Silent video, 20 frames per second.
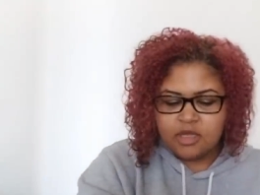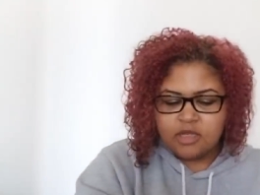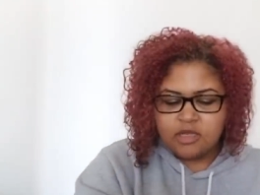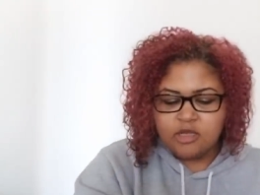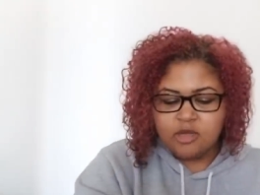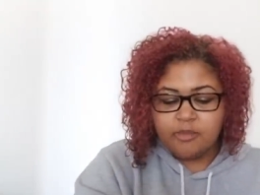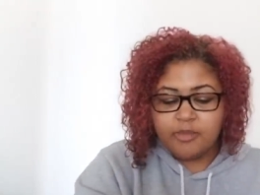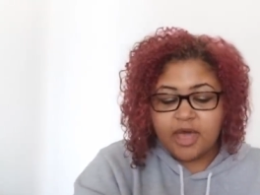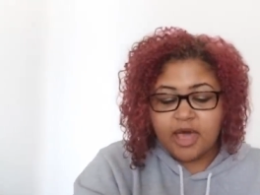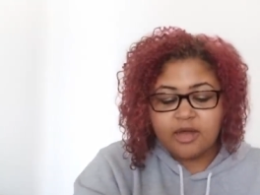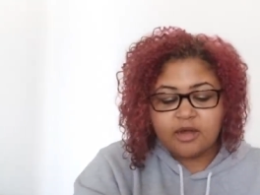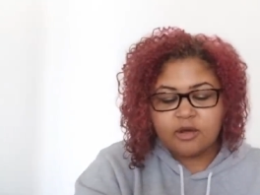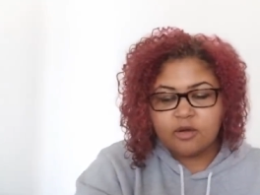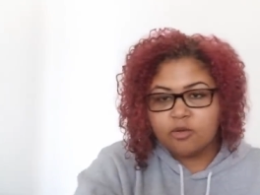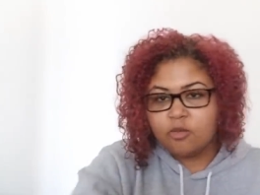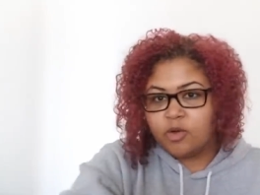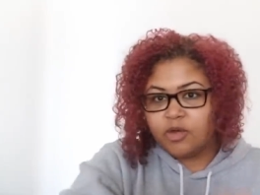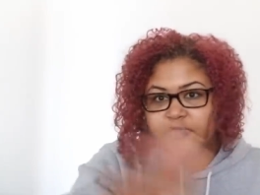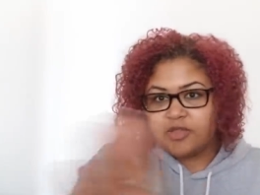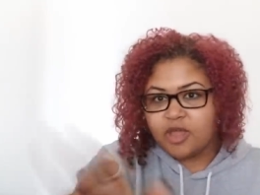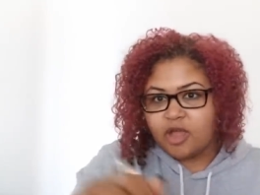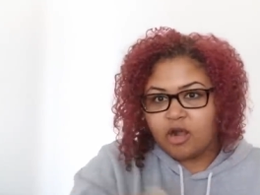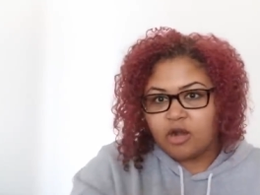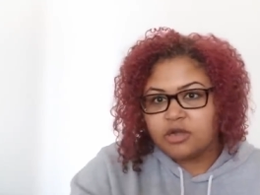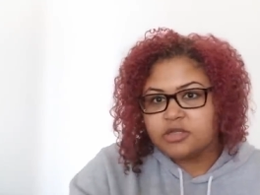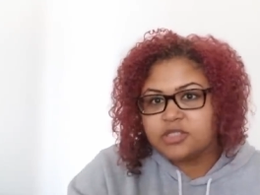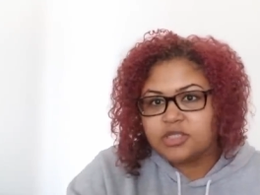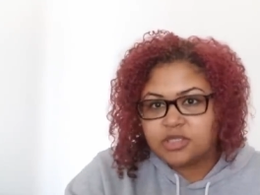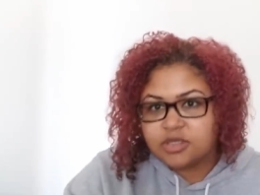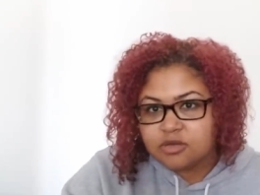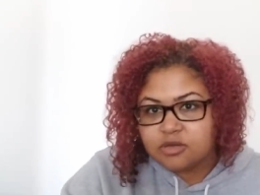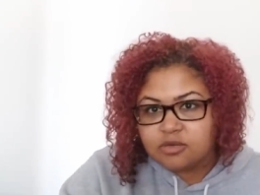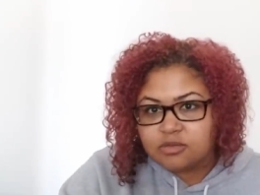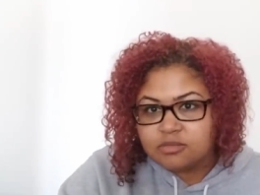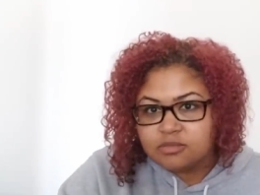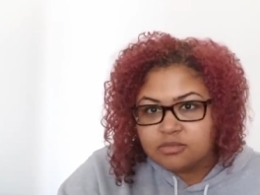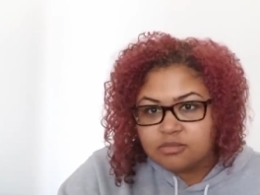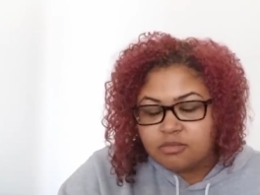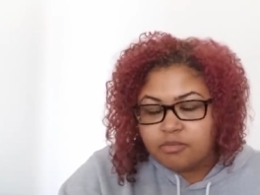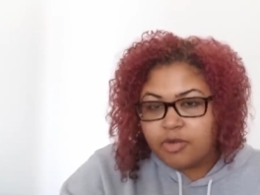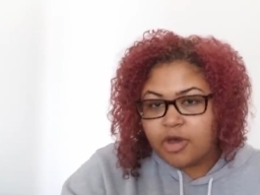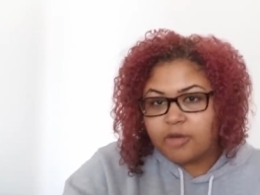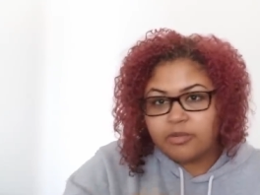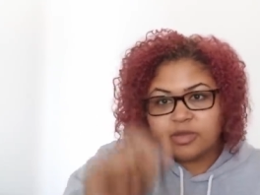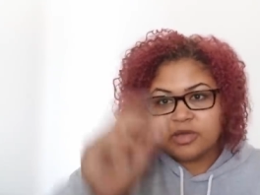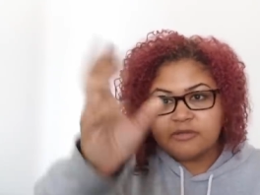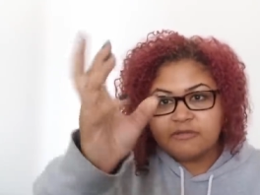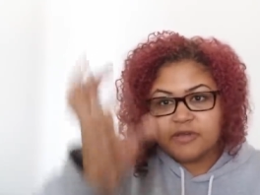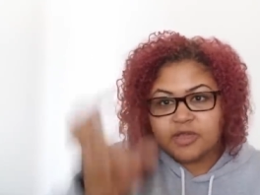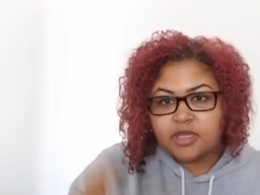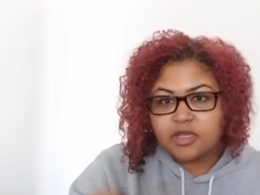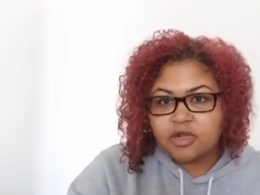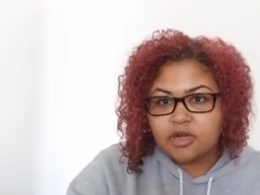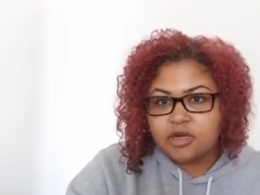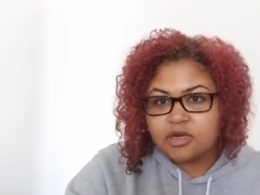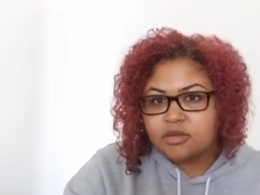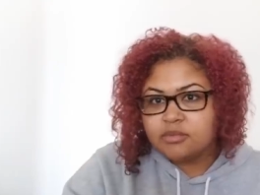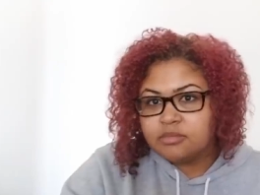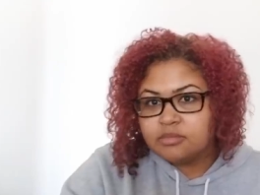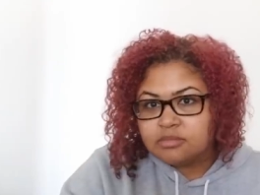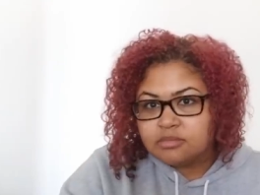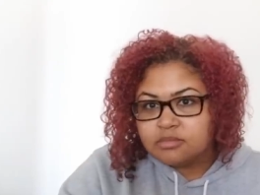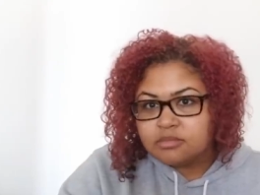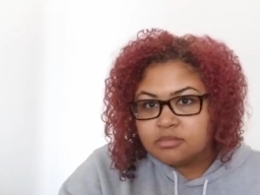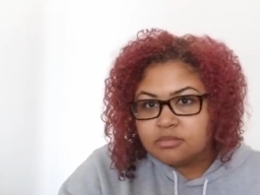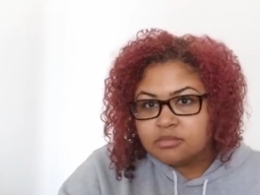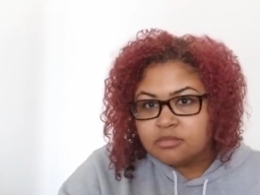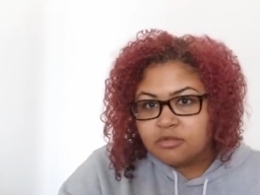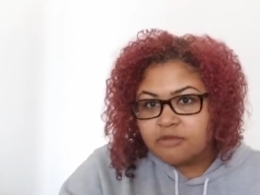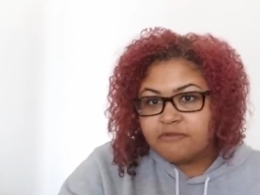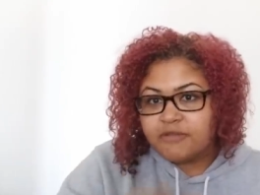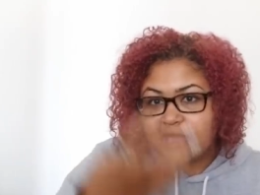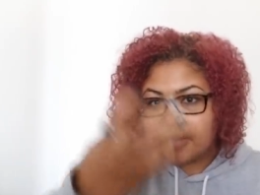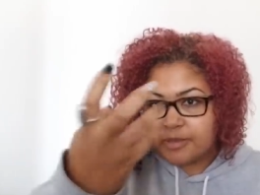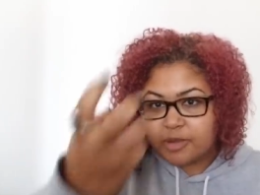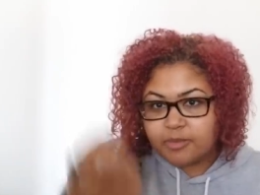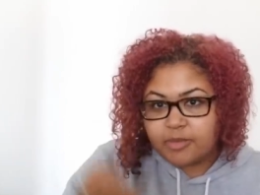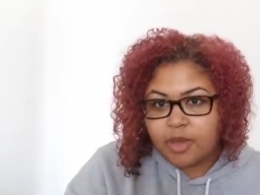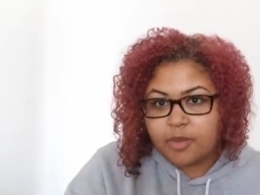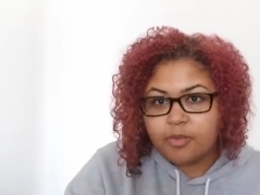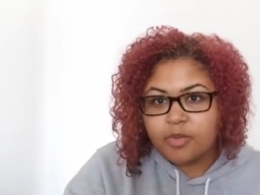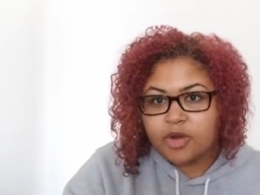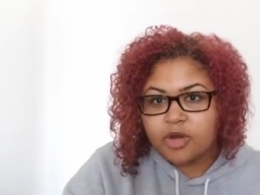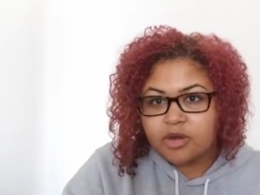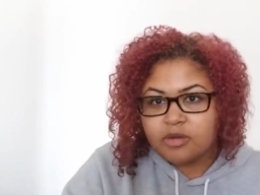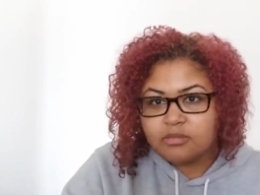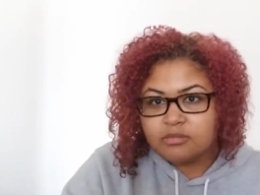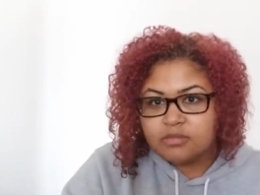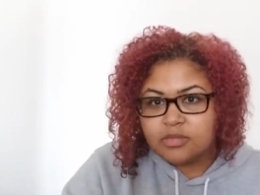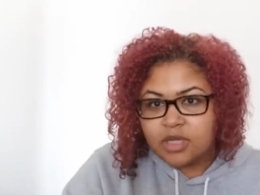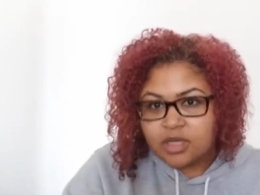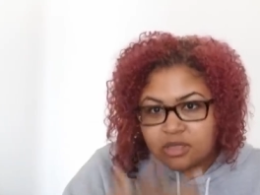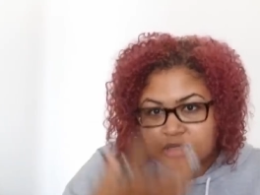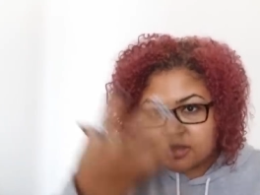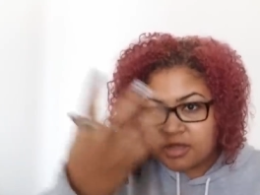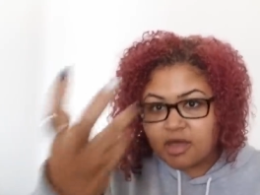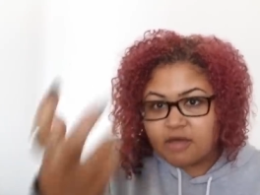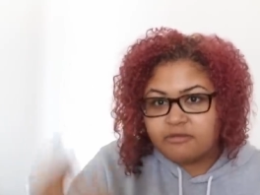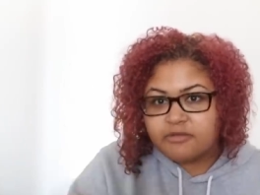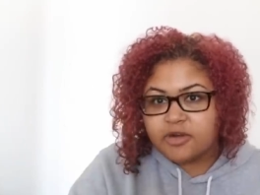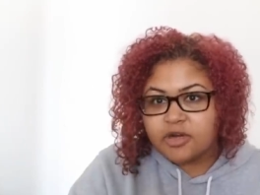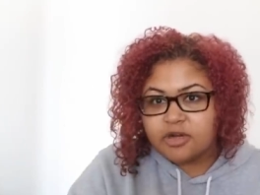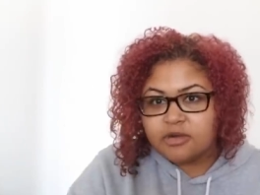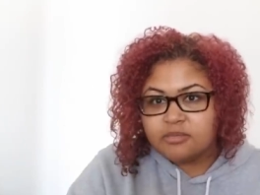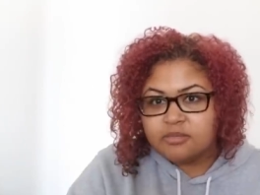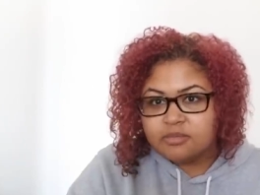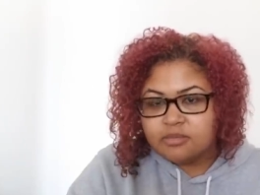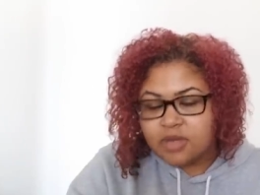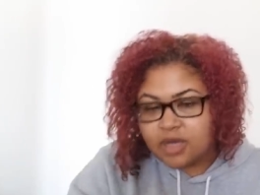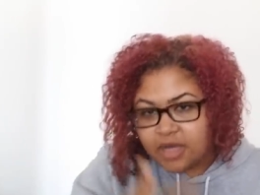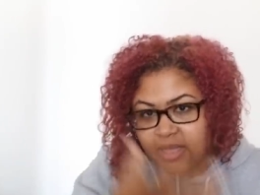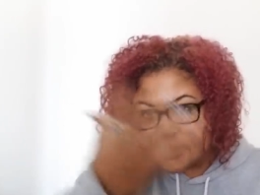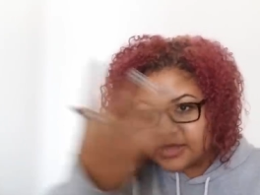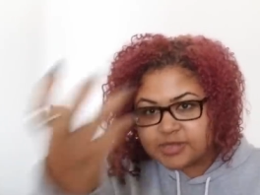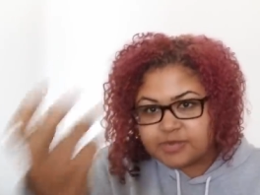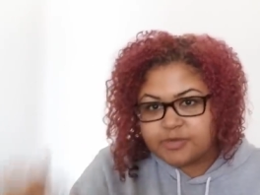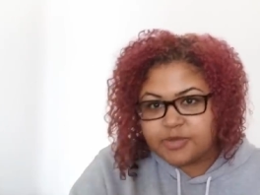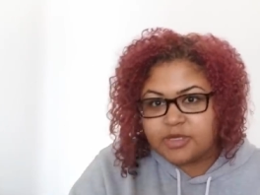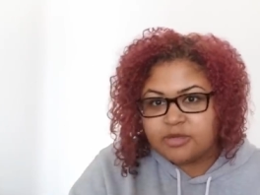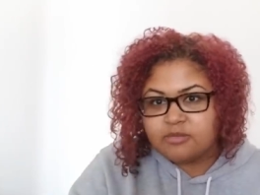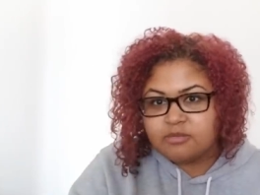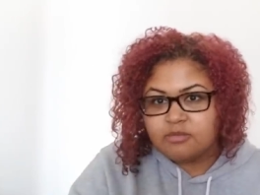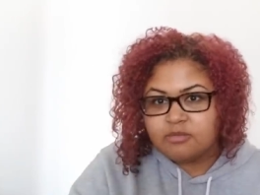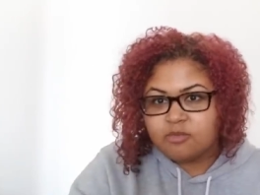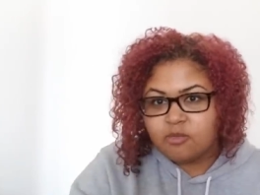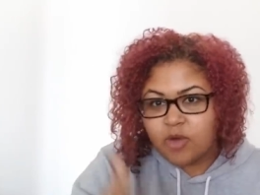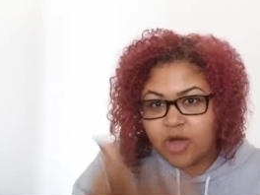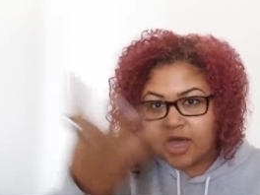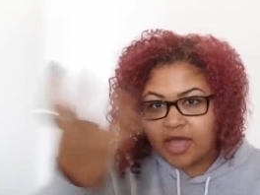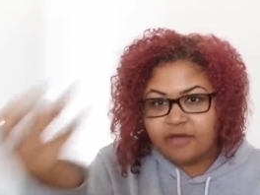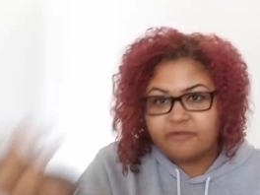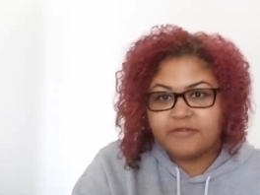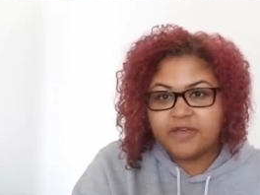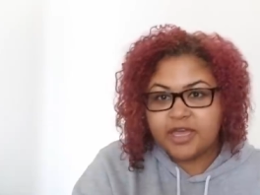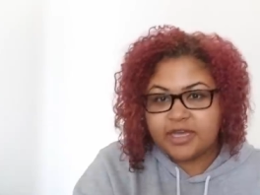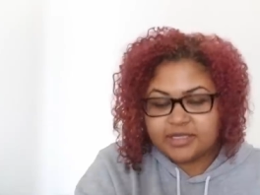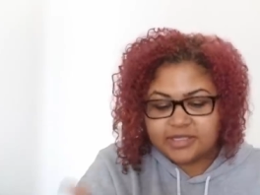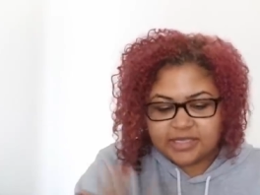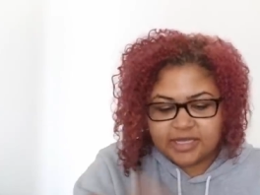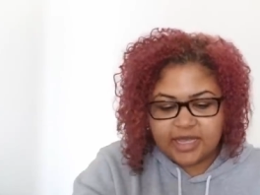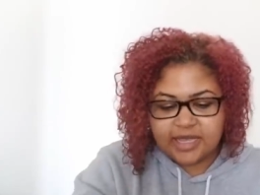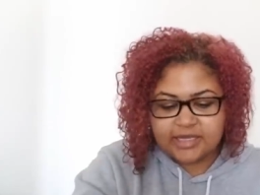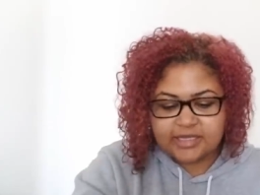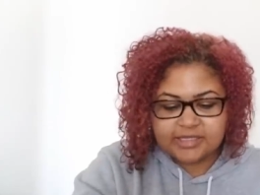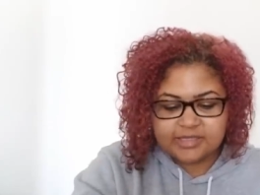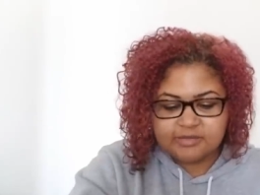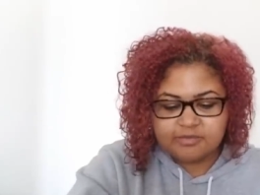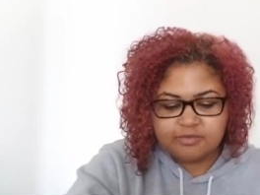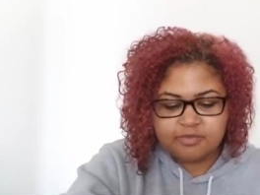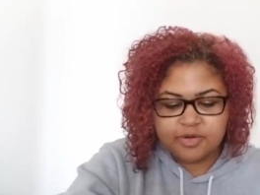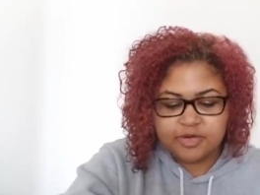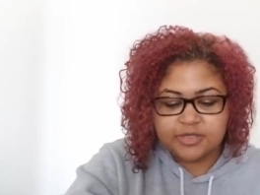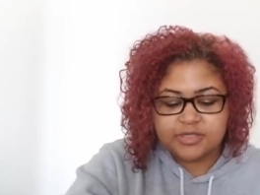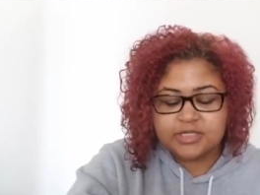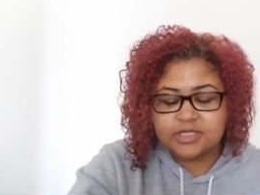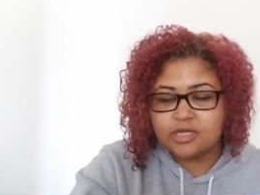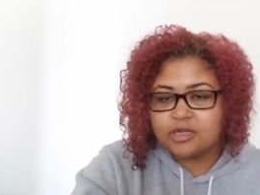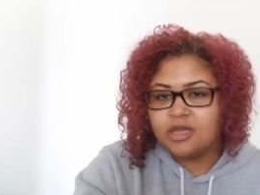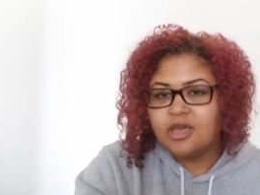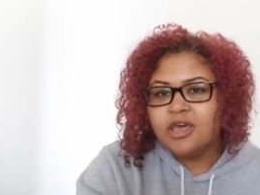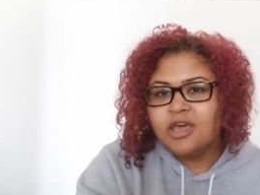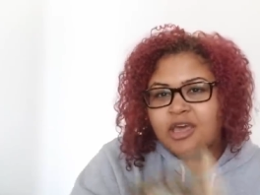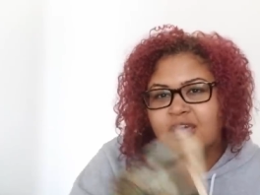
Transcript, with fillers: no matter what they are to you. Public figure, family member, lover, husband, wife, ex ex person.